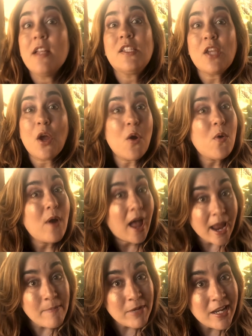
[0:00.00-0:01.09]
So
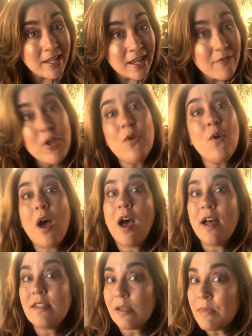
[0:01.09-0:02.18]
I'm going to give you
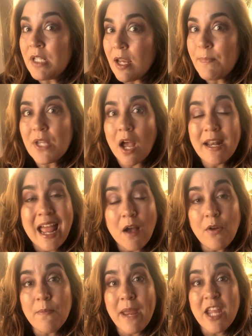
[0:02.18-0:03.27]
some tips on
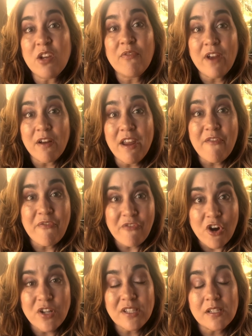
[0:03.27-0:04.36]
how to make your very
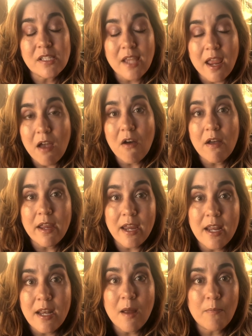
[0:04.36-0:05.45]
first sale
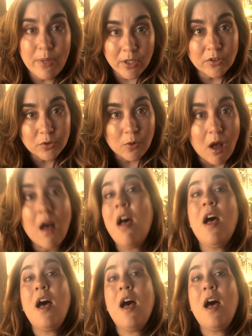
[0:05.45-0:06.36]
in Builderall.